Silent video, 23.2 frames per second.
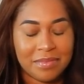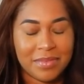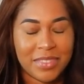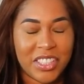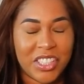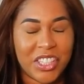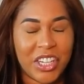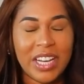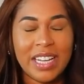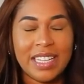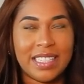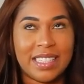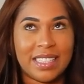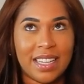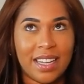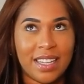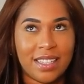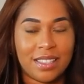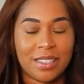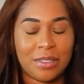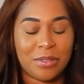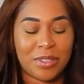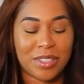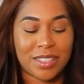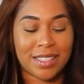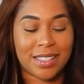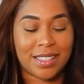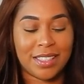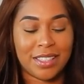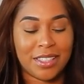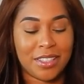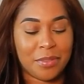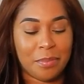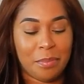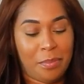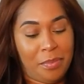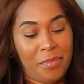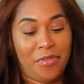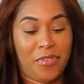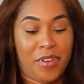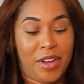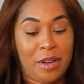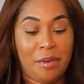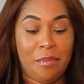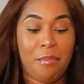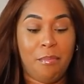Jesus, you
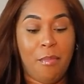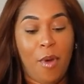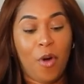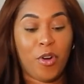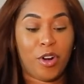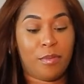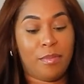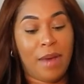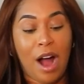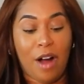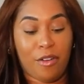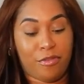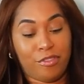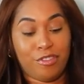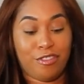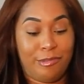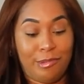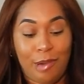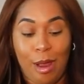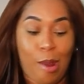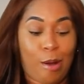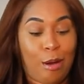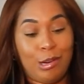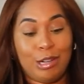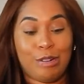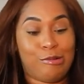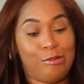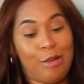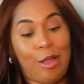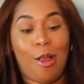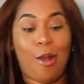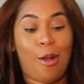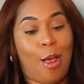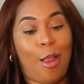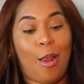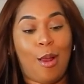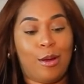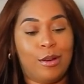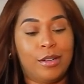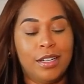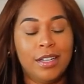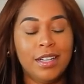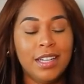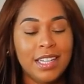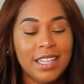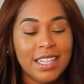fucking motor mouth.
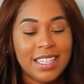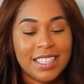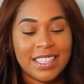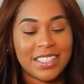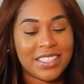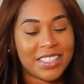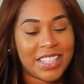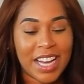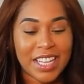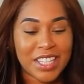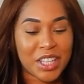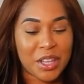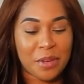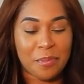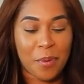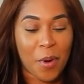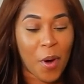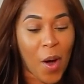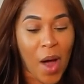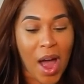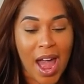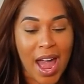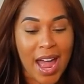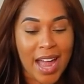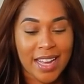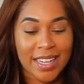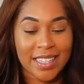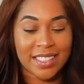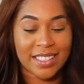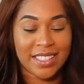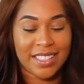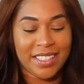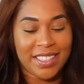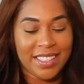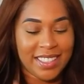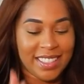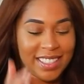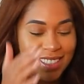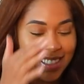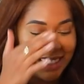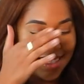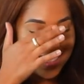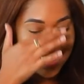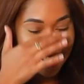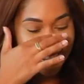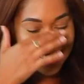Just get to the point.
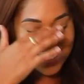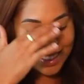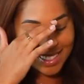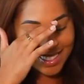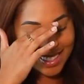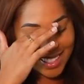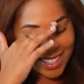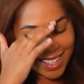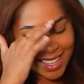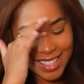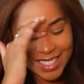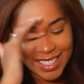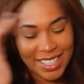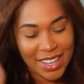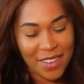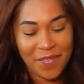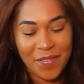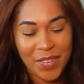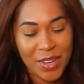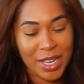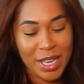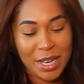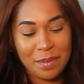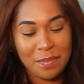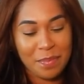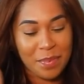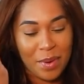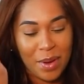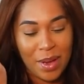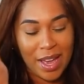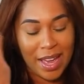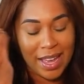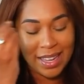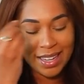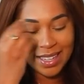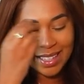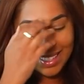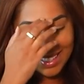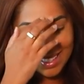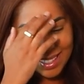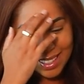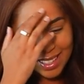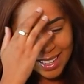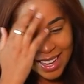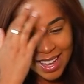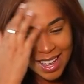Get to the fucking point.
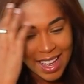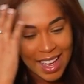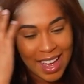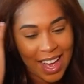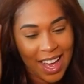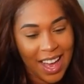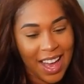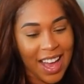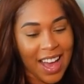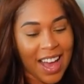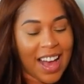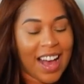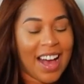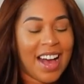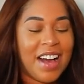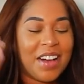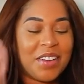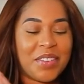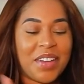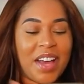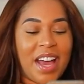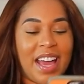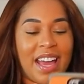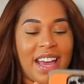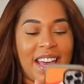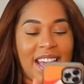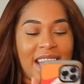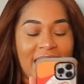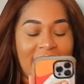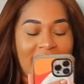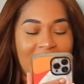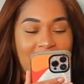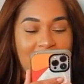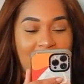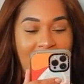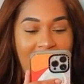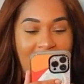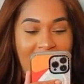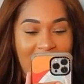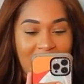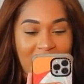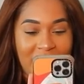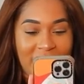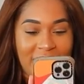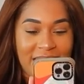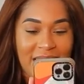Okay,
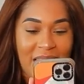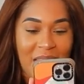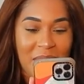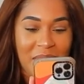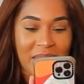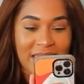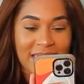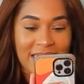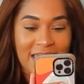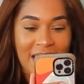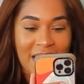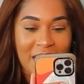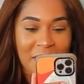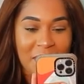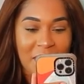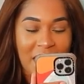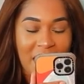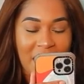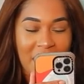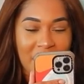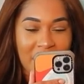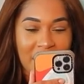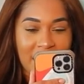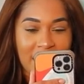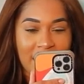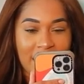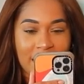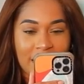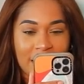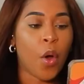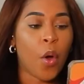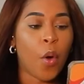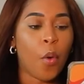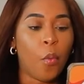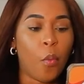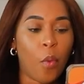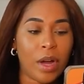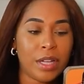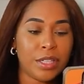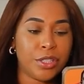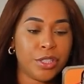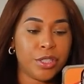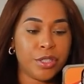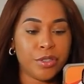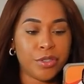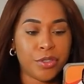anyway, what y'all wanna talk about?
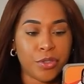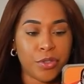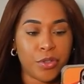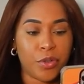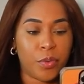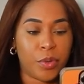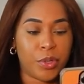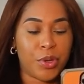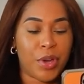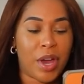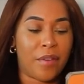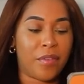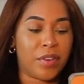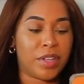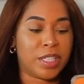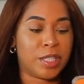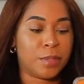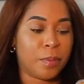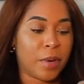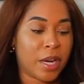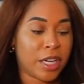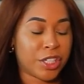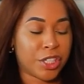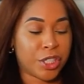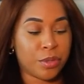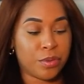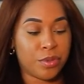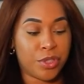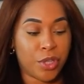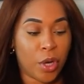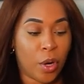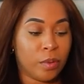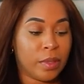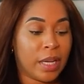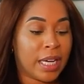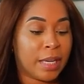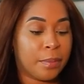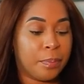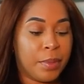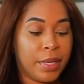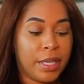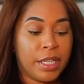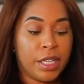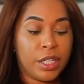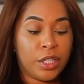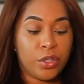What do you do when you have expressed you don't like
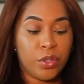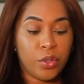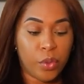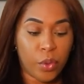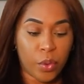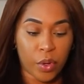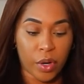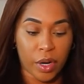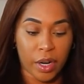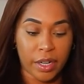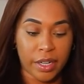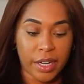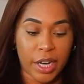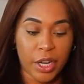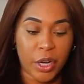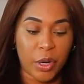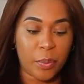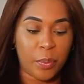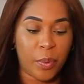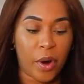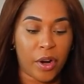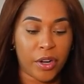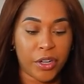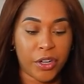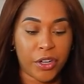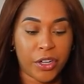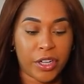being ignored and your partner